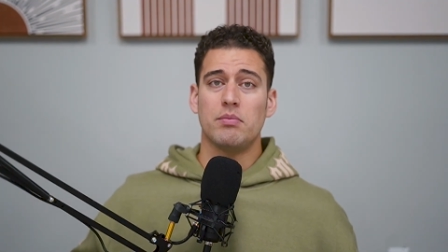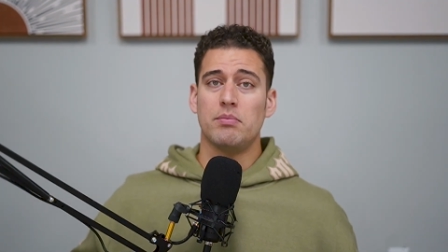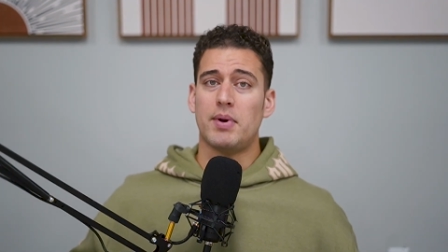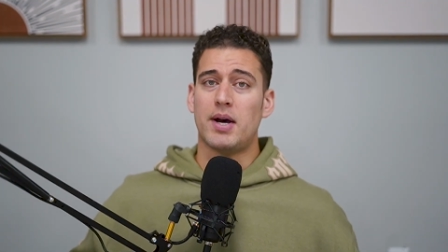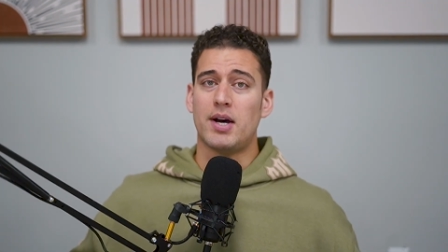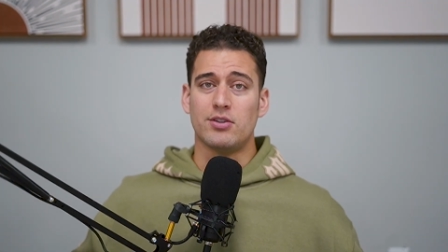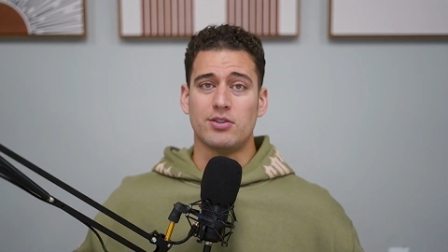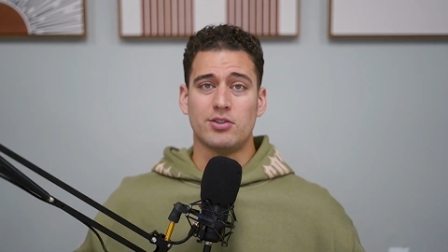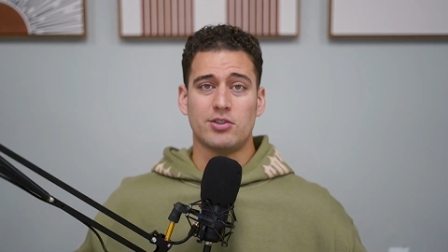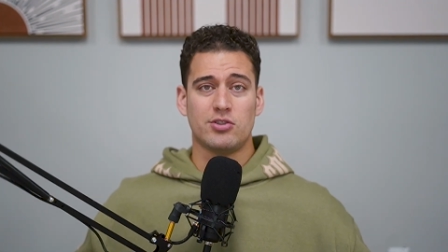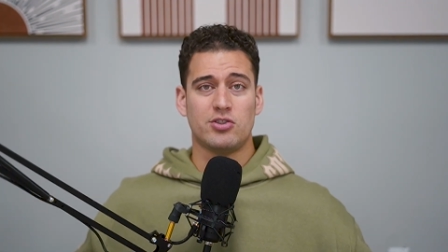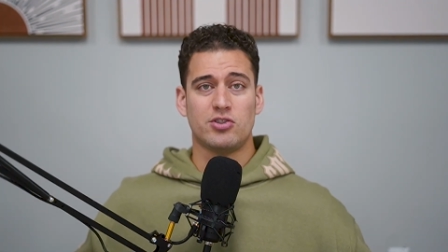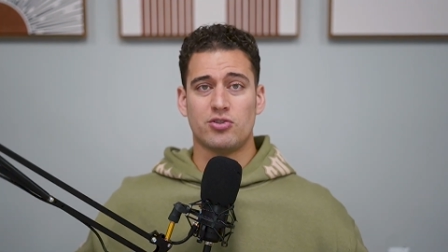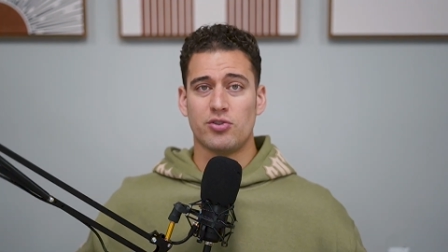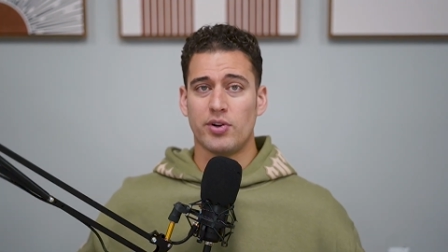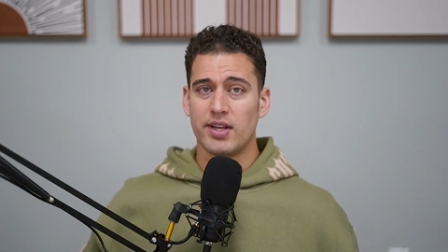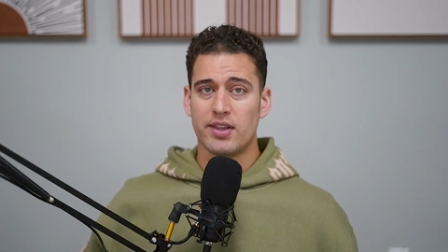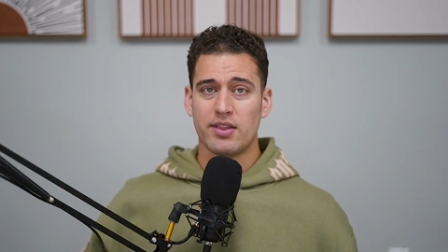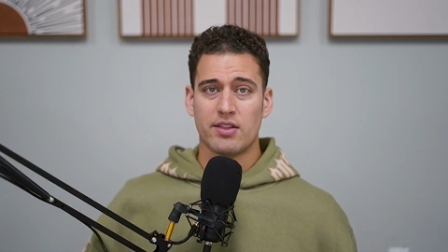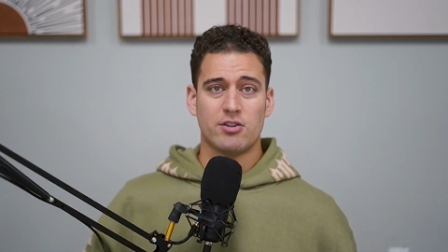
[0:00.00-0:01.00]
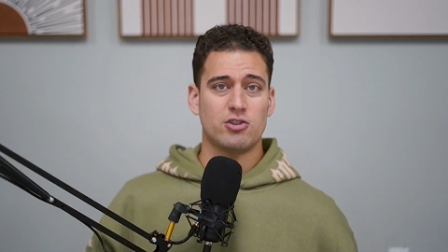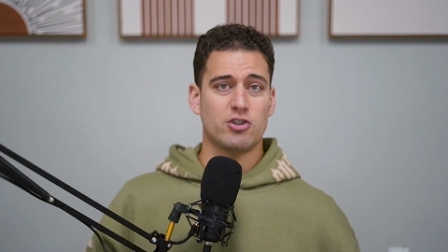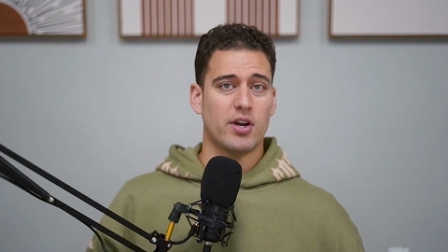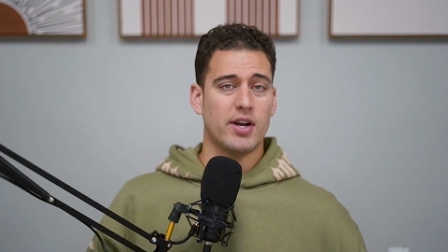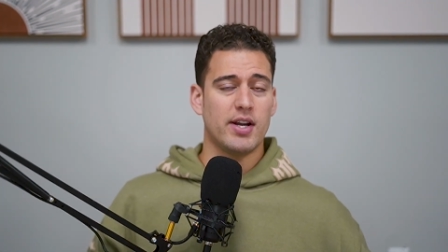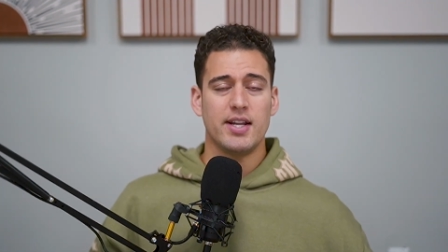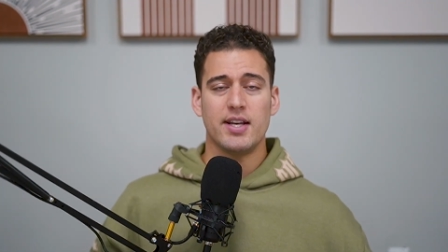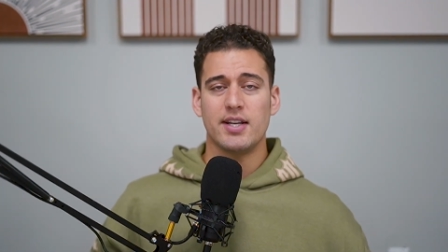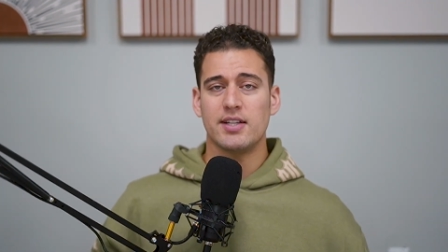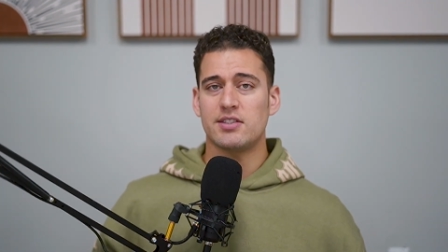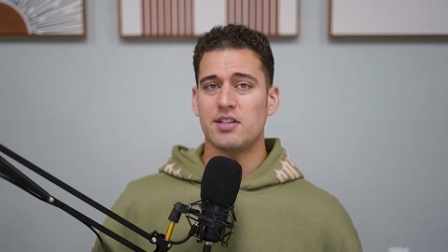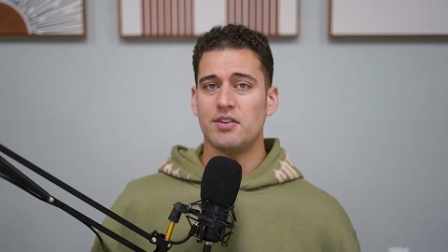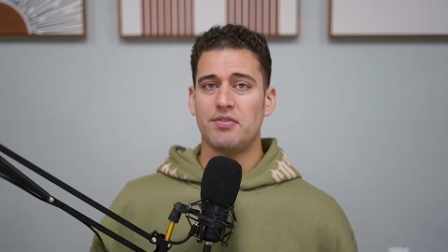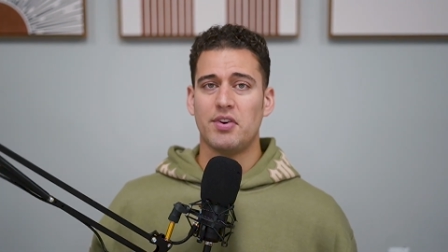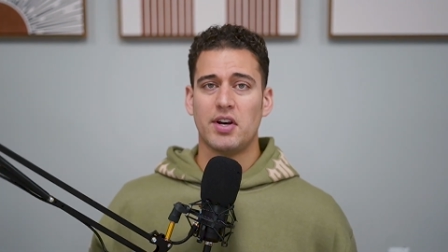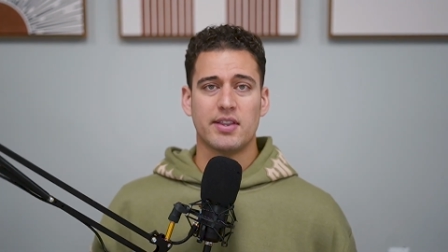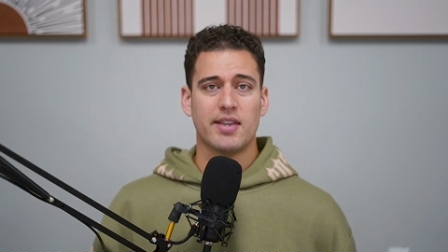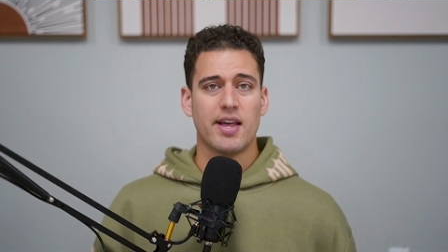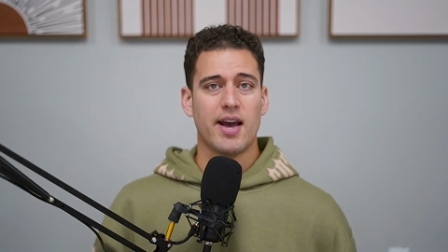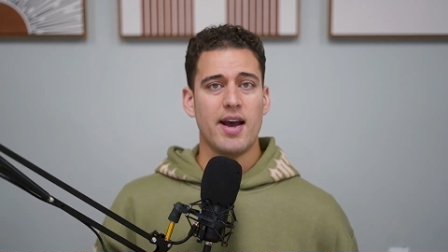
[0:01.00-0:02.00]
about strength training and stuff
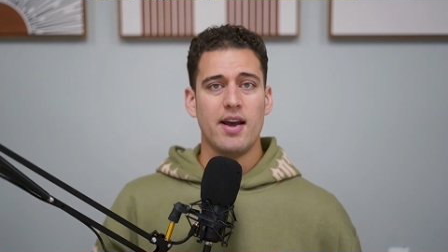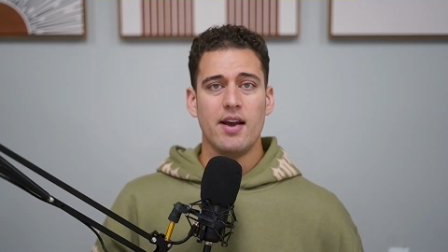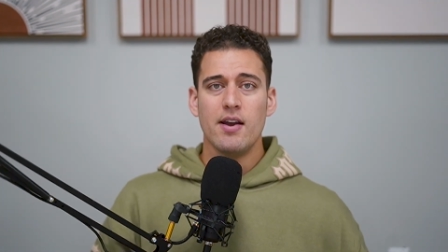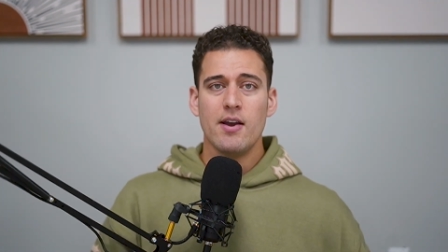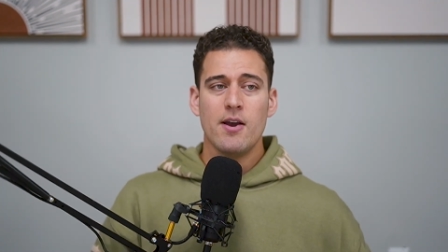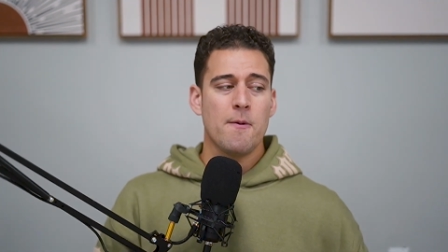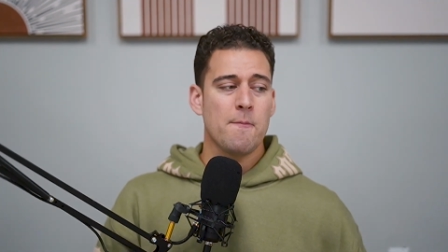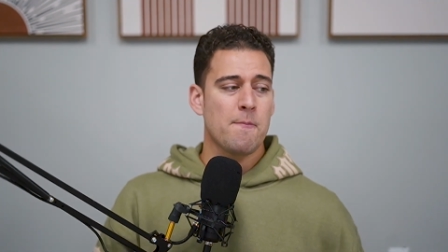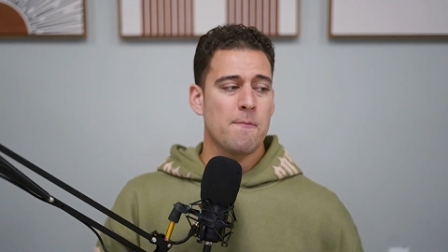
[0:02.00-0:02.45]
like that,